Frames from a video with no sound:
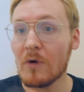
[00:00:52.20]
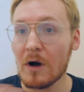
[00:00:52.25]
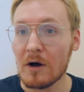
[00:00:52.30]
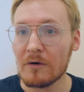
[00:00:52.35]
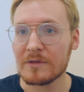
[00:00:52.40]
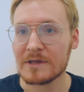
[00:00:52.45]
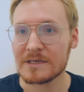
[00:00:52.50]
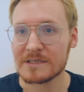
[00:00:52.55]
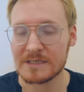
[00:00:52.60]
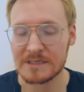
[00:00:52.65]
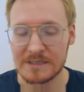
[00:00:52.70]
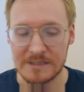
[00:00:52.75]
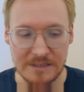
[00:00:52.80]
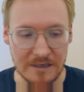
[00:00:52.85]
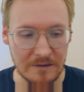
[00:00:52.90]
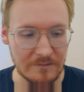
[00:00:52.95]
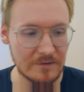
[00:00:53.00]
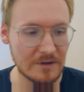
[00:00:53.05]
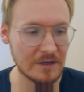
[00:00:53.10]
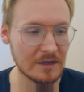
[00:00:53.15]
while this is
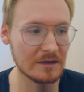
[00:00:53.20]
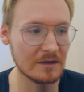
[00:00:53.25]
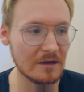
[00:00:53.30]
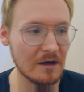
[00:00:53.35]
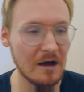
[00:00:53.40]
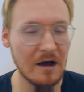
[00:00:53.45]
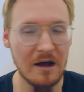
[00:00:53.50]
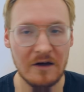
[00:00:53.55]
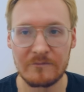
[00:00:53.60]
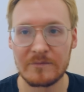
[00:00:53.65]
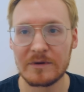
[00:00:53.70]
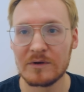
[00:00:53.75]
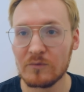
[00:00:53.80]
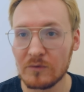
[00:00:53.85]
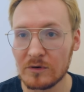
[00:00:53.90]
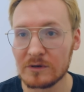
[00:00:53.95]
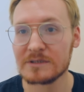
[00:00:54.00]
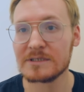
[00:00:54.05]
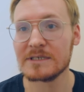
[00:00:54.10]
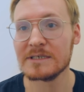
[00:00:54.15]
something that I've been
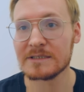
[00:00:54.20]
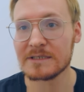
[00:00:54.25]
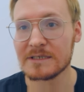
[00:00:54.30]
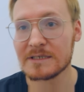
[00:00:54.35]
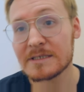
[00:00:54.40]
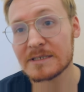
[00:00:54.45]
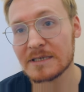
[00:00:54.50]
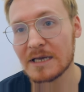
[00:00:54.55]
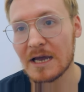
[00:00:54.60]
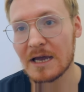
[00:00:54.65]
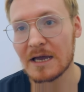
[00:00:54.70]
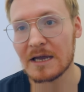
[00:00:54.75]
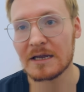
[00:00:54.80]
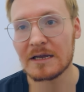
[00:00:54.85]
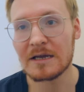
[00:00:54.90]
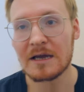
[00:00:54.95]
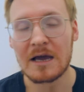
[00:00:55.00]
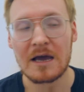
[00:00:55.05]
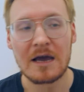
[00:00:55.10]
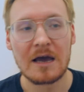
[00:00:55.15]
wanting to
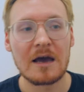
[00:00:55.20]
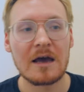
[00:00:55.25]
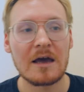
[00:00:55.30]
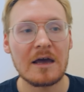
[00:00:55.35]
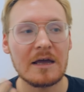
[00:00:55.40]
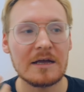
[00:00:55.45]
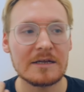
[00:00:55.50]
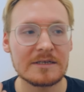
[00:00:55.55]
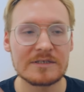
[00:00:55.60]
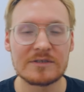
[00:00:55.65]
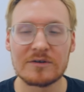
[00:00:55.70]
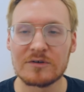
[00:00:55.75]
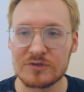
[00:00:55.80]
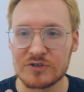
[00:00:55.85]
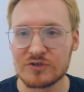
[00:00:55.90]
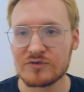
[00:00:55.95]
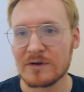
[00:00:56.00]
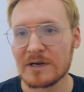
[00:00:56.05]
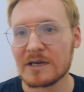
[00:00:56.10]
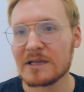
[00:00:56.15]
say, it's not
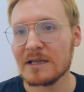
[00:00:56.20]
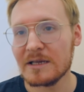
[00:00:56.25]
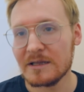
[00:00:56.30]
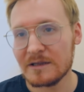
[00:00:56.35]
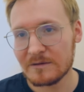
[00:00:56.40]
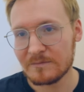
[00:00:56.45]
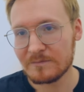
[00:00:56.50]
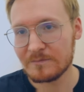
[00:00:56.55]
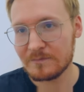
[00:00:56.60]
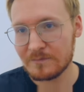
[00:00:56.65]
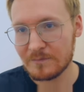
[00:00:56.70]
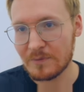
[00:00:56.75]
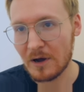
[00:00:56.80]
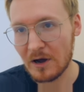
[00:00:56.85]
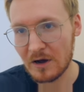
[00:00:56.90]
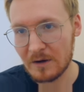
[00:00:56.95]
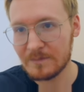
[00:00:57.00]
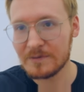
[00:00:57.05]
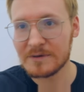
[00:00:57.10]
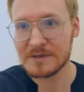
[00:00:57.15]
strictly the
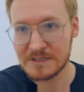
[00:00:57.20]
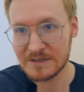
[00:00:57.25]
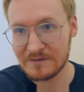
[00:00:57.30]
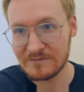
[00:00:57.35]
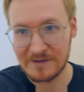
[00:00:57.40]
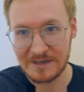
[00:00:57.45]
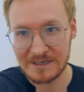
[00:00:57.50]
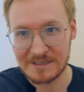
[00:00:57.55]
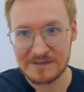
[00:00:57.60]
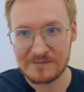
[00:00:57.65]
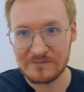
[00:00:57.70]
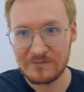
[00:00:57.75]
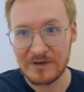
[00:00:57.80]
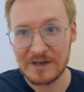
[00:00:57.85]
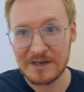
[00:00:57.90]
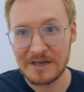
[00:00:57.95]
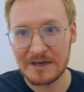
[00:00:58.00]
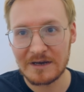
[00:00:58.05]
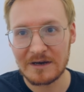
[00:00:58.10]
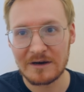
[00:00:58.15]
purpose of this
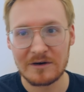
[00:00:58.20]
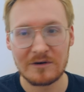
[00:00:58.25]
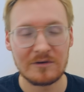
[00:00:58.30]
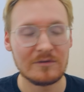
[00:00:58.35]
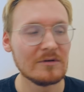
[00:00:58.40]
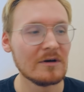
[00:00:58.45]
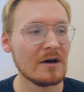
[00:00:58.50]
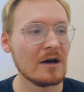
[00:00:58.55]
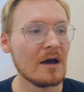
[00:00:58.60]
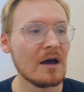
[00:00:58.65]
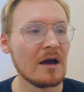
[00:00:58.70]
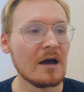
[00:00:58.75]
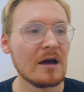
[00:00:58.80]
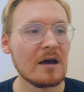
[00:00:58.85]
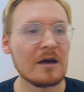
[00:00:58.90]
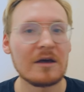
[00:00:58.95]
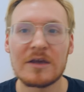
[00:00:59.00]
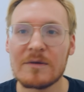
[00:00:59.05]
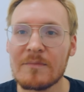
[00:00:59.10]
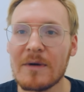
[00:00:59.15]
video.
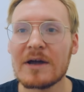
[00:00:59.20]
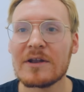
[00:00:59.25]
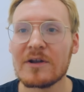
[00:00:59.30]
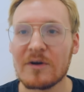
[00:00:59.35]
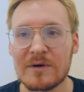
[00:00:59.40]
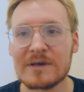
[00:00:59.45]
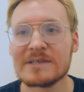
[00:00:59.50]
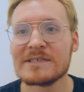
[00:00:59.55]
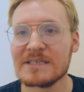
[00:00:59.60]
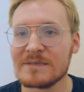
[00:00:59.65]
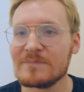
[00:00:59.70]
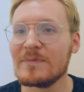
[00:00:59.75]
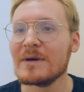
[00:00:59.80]
You might notice it's